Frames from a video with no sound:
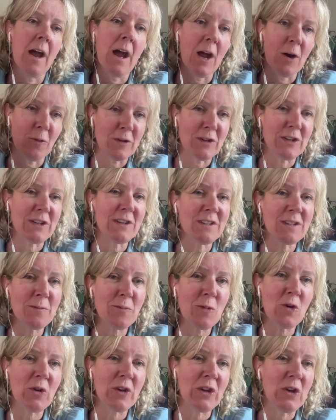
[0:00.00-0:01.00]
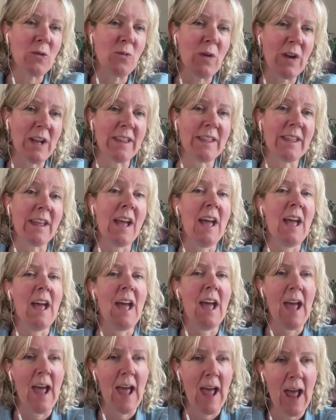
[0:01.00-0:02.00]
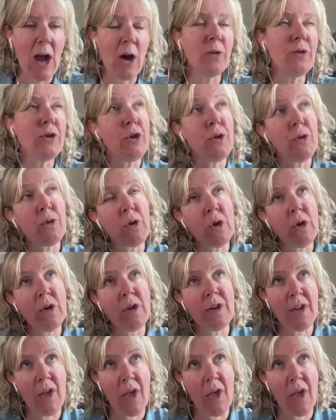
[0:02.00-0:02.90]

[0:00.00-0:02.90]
I want to support you with how you could